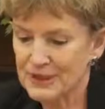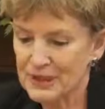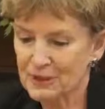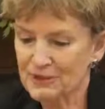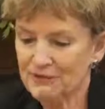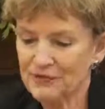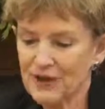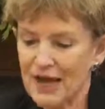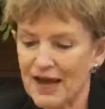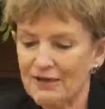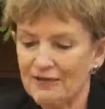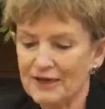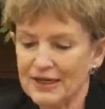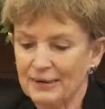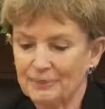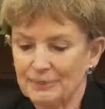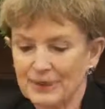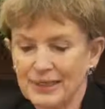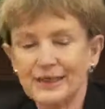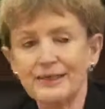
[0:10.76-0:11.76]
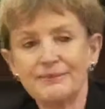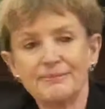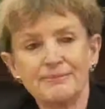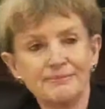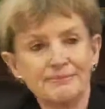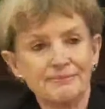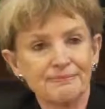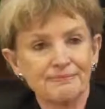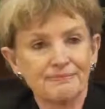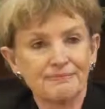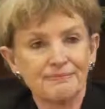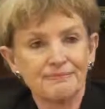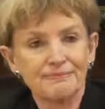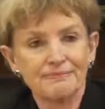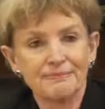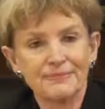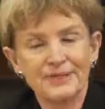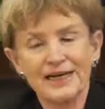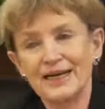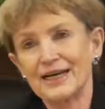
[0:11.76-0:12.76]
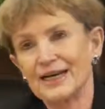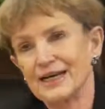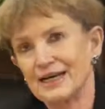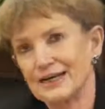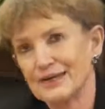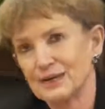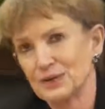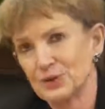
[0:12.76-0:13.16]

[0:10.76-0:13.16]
if you have a company and